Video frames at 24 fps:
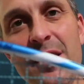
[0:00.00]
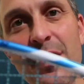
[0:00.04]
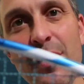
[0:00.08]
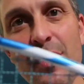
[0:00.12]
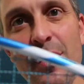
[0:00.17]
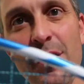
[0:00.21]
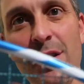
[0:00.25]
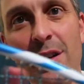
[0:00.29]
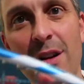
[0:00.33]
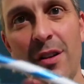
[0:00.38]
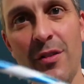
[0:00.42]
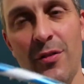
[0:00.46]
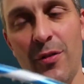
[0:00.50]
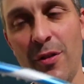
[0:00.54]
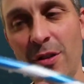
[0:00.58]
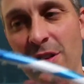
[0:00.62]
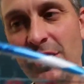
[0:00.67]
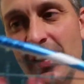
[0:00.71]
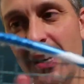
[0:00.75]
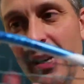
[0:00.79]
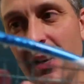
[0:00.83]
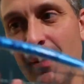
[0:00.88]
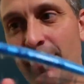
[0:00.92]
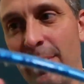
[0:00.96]
of their, as far
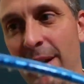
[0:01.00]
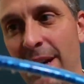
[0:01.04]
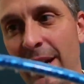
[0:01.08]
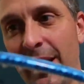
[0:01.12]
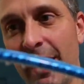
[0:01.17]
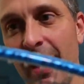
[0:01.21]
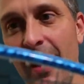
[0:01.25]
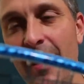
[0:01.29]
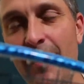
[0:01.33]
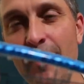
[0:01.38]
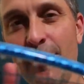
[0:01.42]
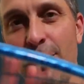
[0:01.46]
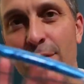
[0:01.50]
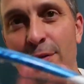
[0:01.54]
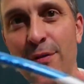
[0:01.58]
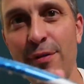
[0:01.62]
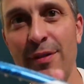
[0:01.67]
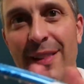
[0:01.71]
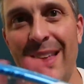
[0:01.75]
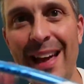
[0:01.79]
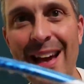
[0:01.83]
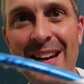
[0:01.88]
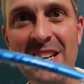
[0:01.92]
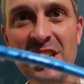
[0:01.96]
as I can make out,
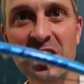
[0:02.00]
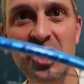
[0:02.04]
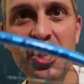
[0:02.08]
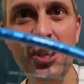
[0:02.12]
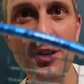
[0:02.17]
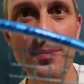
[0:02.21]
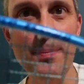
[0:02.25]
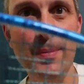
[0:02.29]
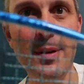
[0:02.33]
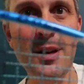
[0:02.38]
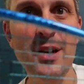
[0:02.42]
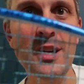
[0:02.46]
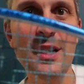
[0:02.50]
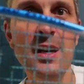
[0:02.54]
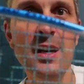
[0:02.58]
flagship